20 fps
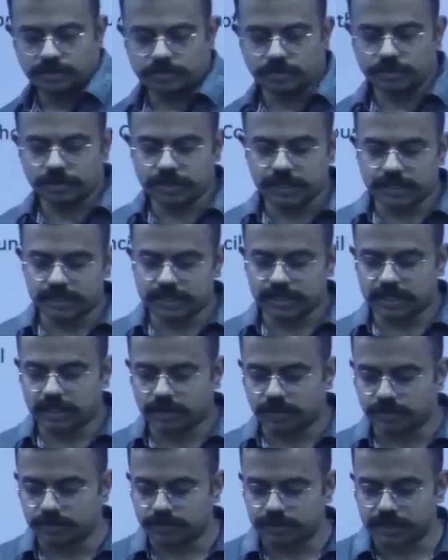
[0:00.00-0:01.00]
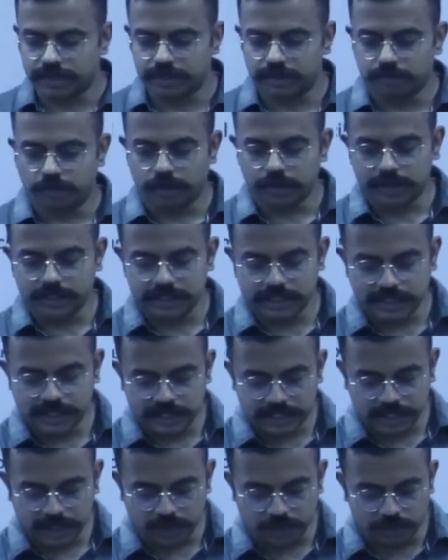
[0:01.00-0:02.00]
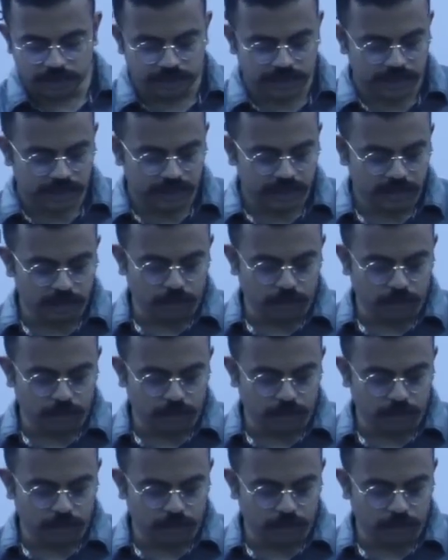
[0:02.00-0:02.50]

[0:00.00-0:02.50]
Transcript: So GST Council. What is GST Council?